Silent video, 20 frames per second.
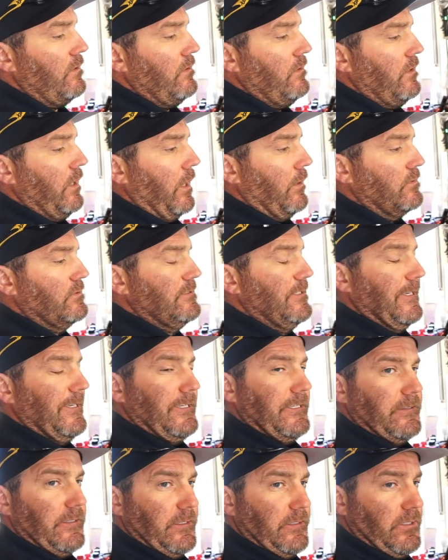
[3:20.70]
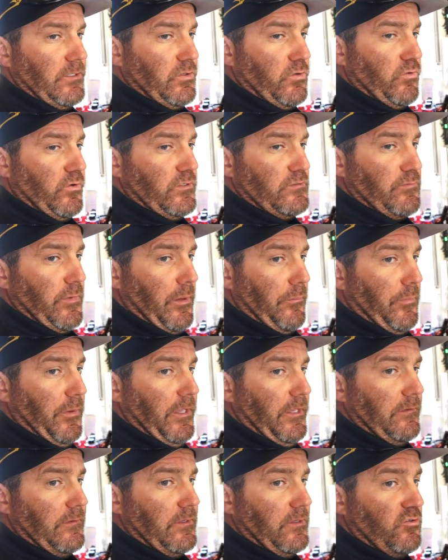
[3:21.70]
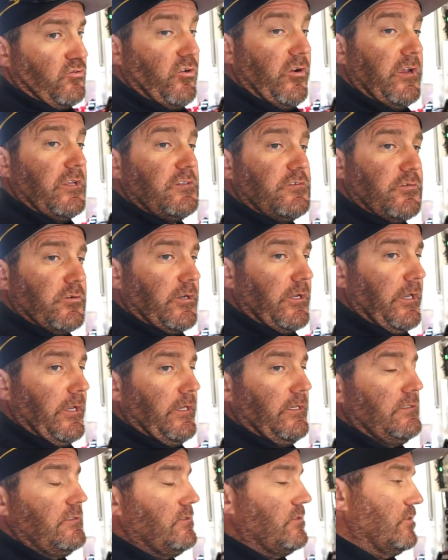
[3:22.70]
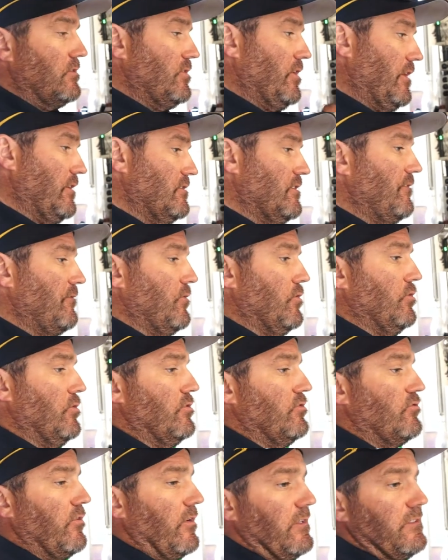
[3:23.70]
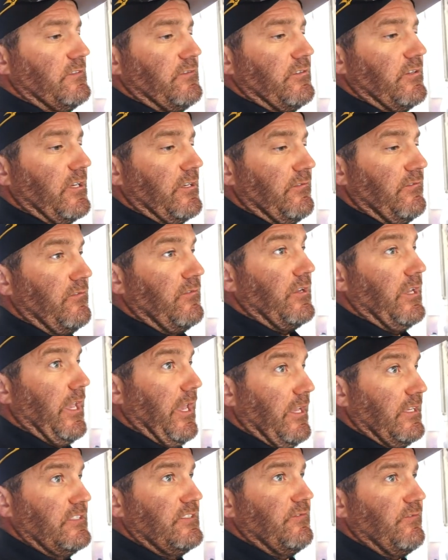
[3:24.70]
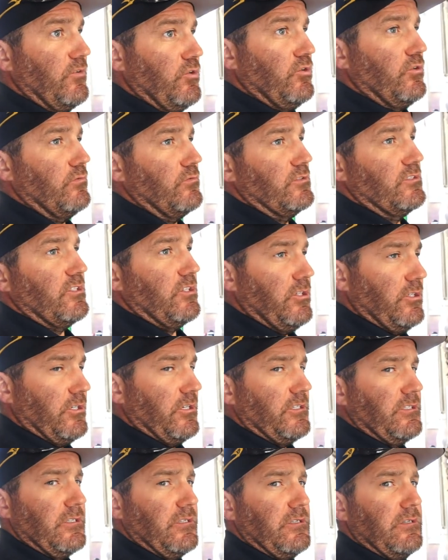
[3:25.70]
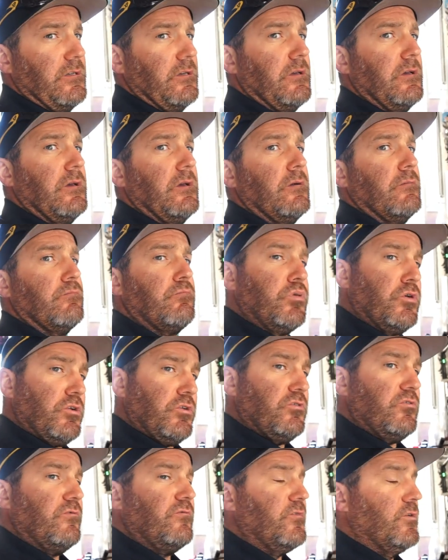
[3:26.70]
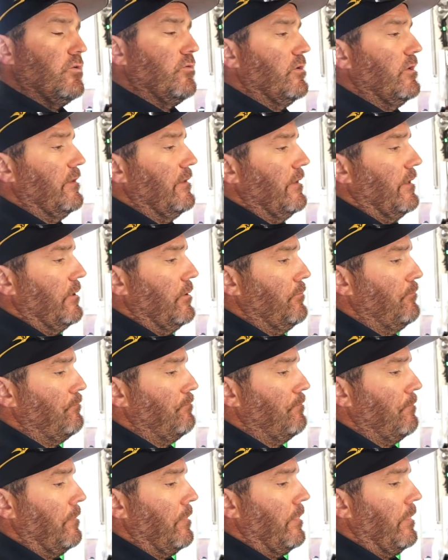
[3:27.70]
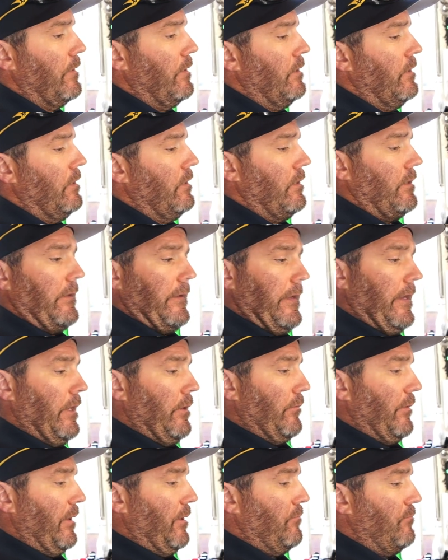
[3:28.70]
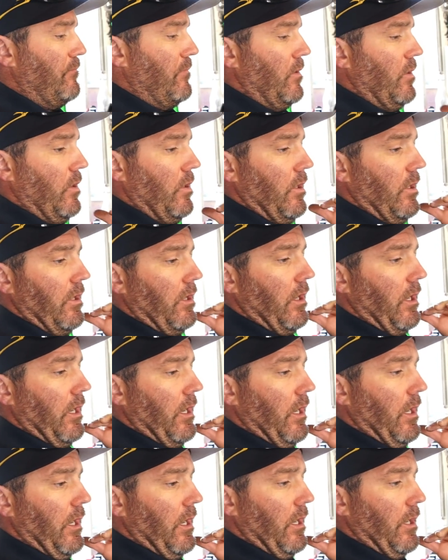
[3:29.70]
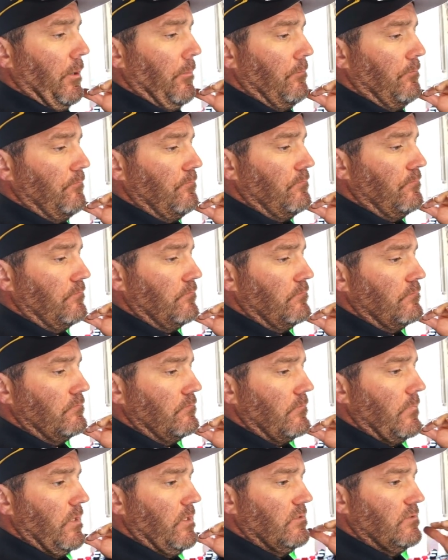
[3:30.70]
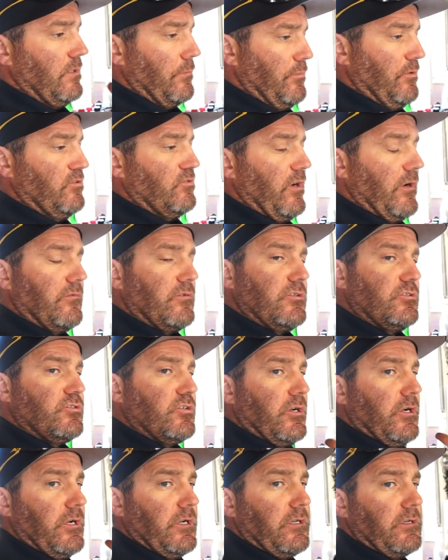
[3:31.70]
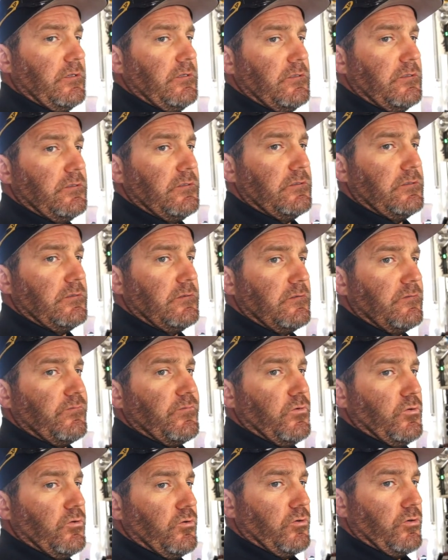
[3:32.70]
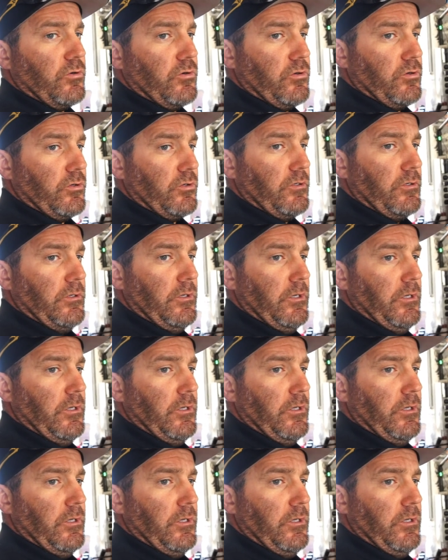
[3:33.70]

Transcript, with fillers: I was thinking that the noise might be in the transfer case. So I changed the fluid, transfer case fluid was cooked, put new fluid in there. Anyway, um, so I've been driving the truck for